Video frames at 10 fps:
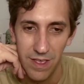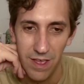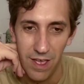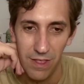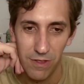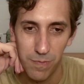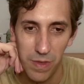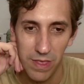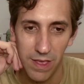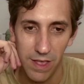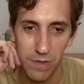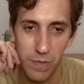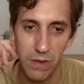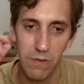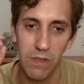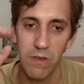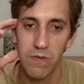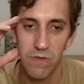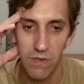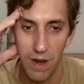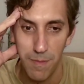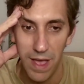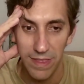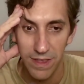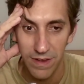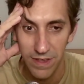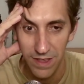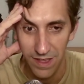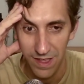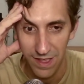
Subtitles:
And the speed has been reduced dramatically